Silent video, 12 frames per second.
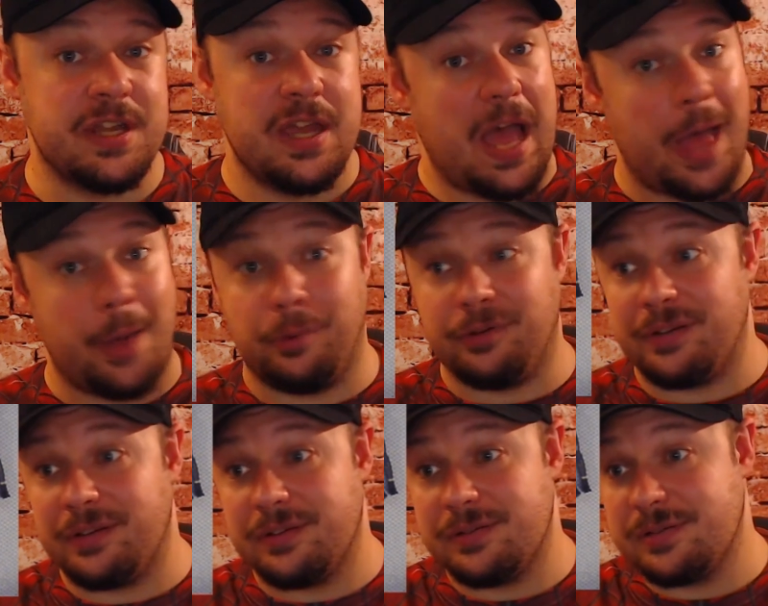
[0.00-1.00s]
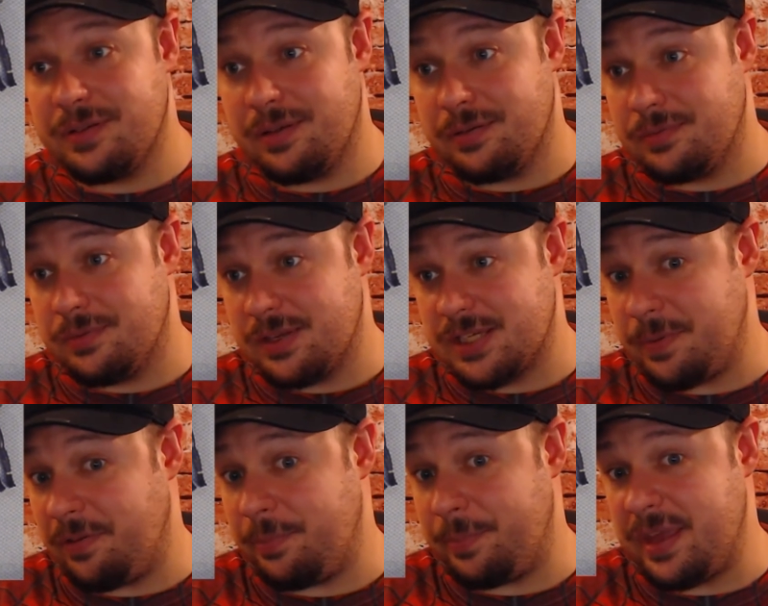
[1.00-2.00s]
I will
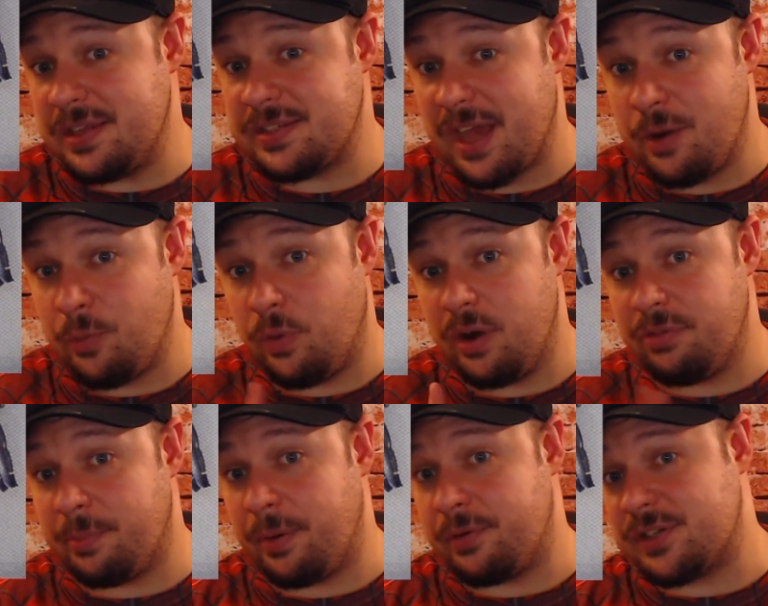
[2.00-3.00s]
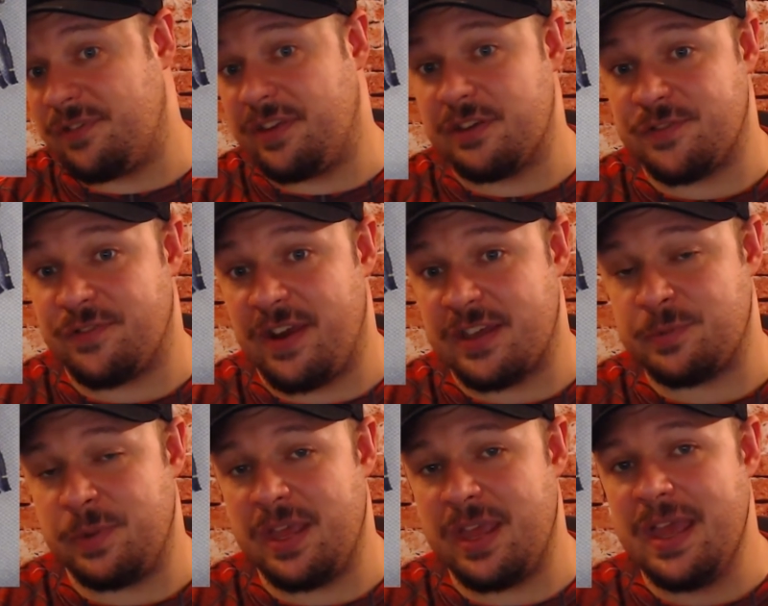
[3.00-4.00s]
spill the beans on one of the bonus figures for next
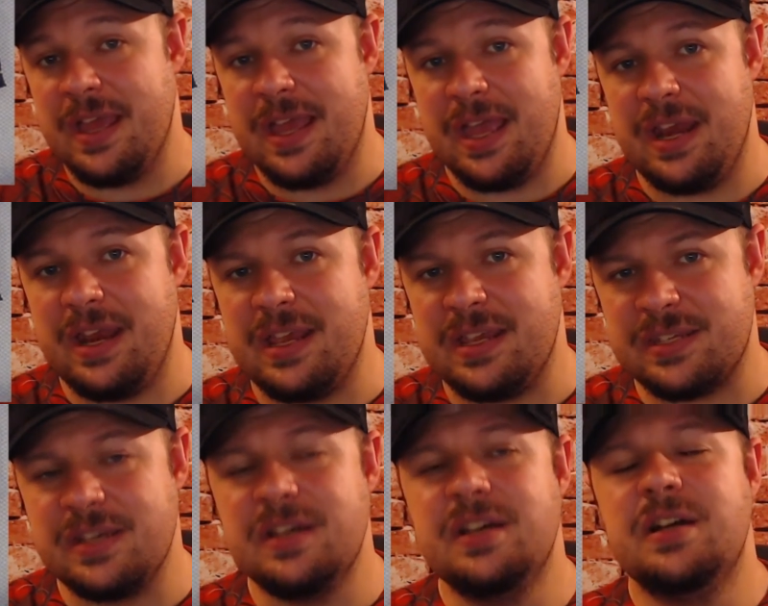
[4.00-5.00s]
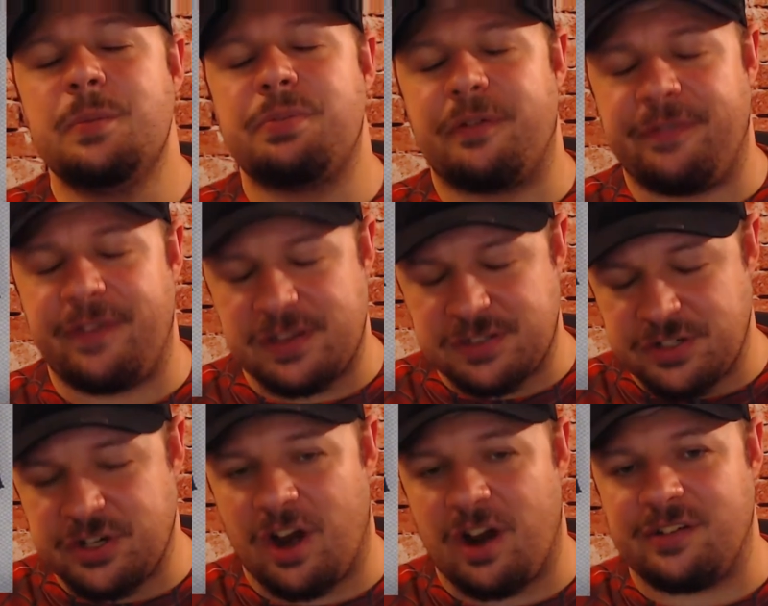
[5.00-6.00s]
week. It is Professor
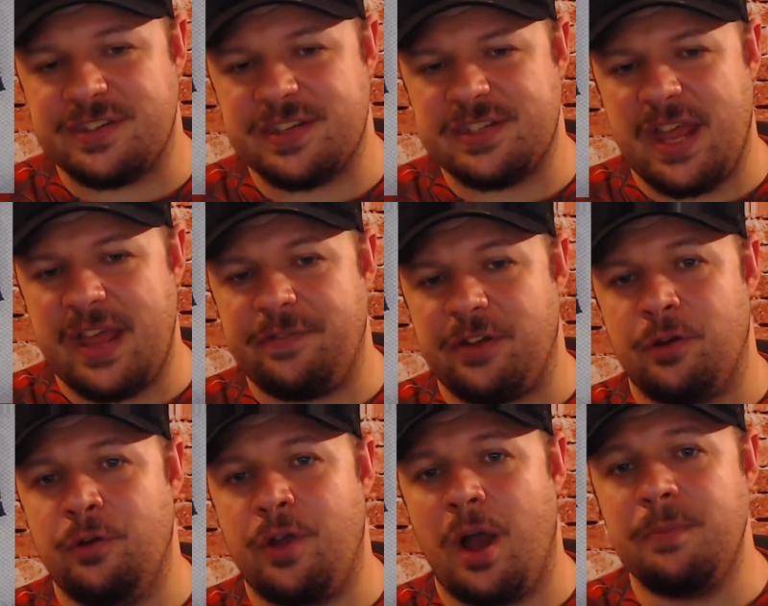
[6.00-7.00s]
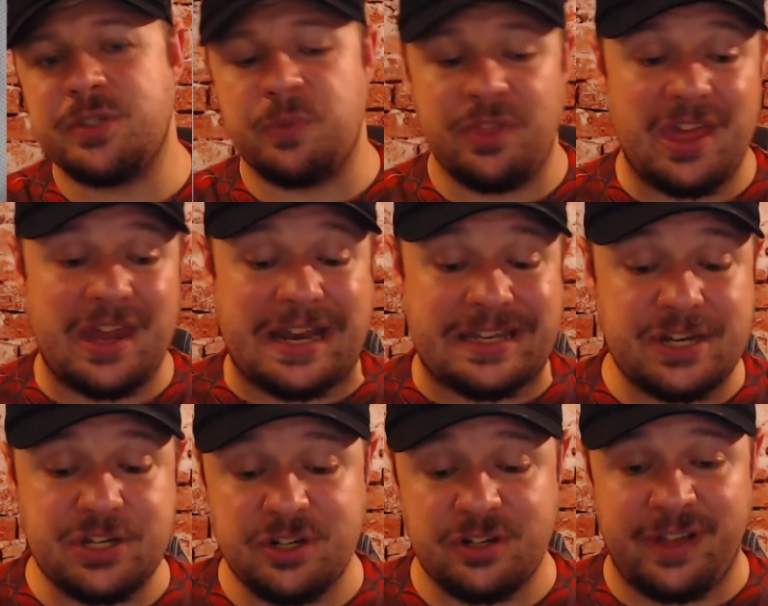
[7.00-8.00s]
Charles Xavier, who comes with an
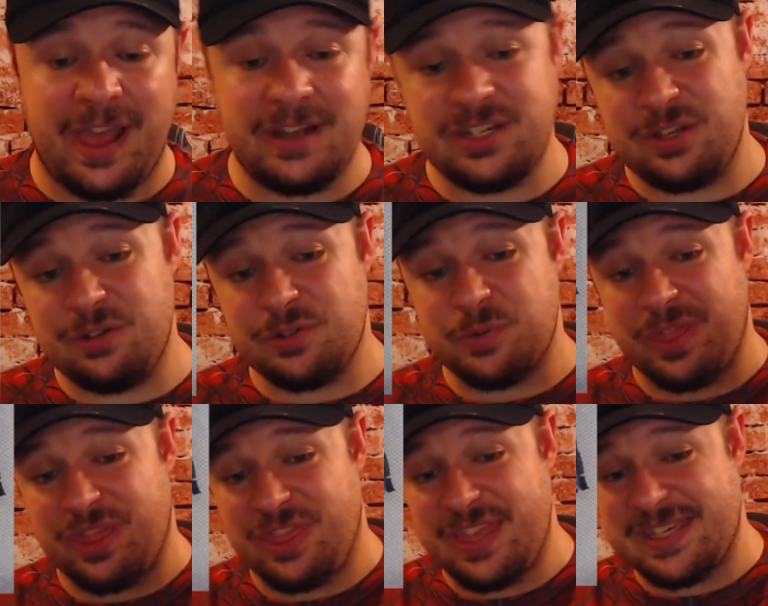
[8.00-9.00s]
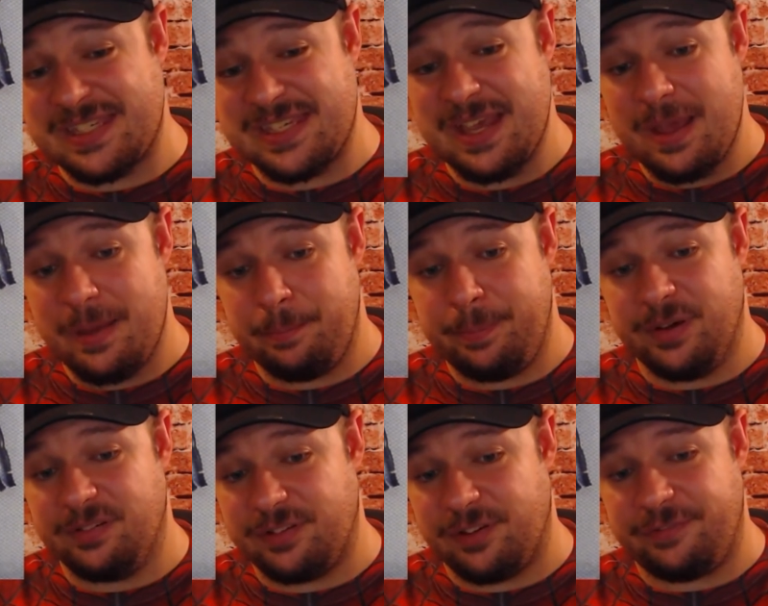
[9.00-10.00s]
additional head to use with this
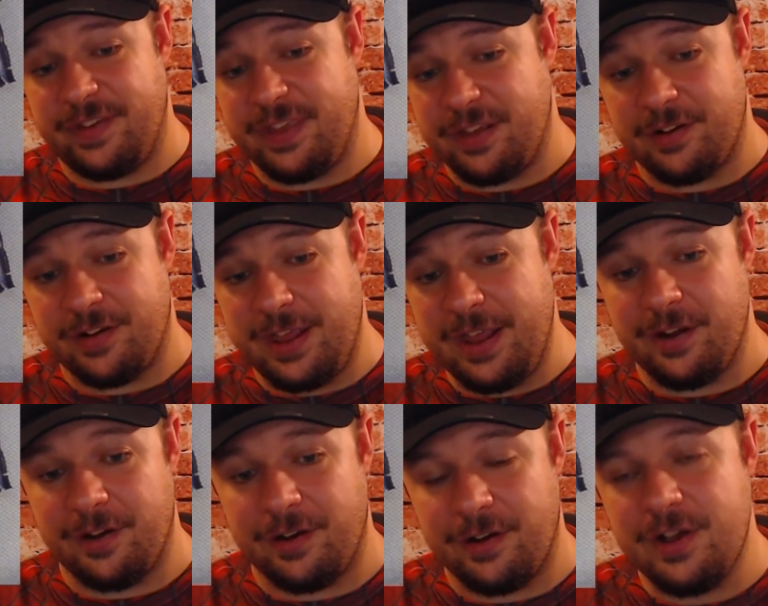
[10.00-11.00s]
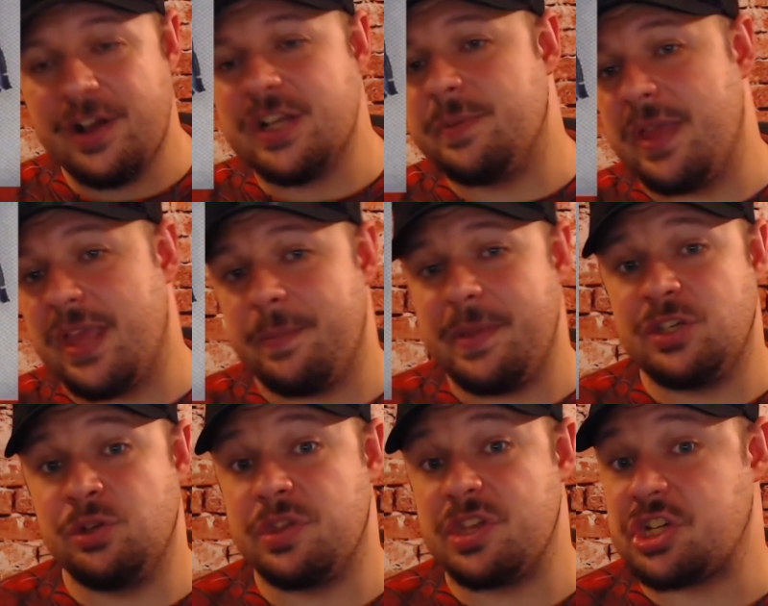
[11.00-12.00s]
build-a-figure here to make him
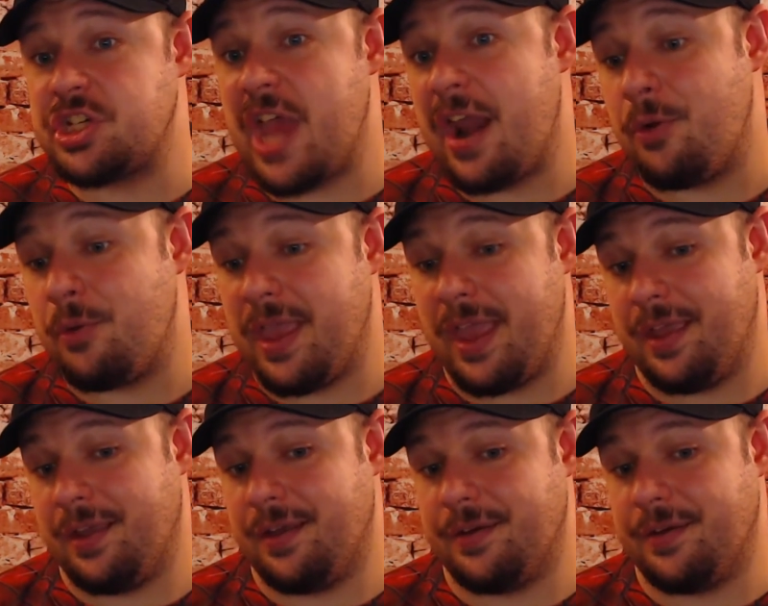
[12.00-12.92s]
into the Shadow King.